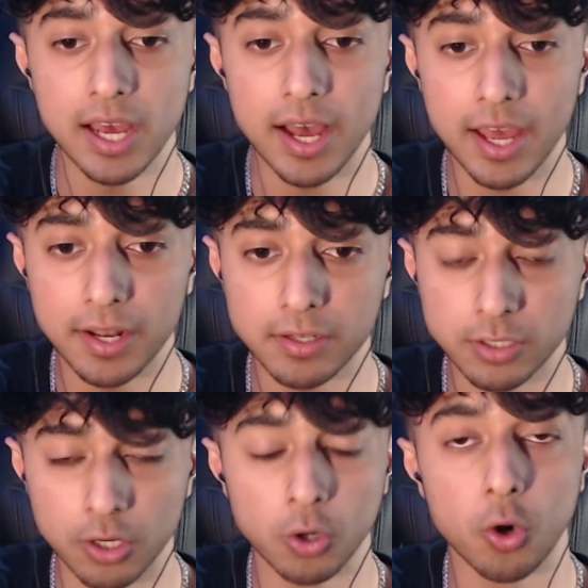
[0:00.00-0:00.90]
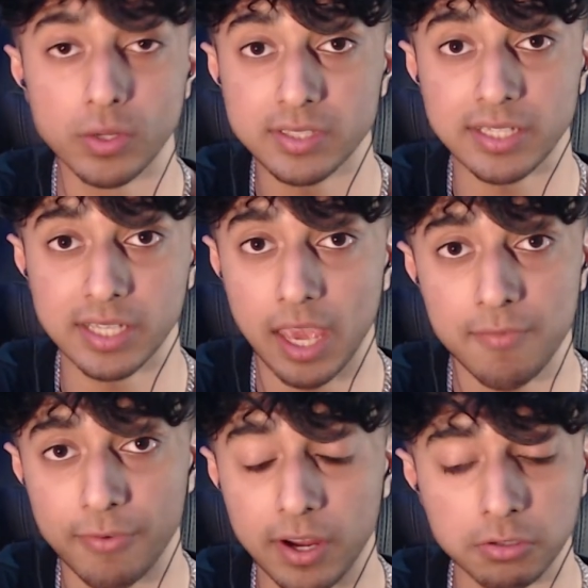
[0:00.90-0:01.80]
and, you know, go inside the game
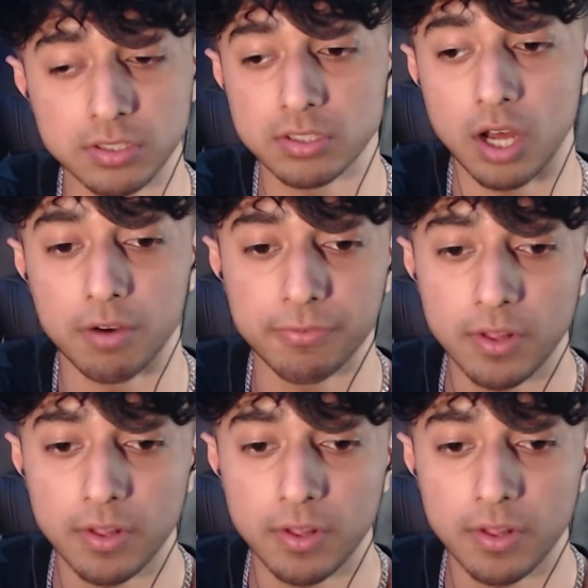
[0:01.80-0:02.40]
files and stuff,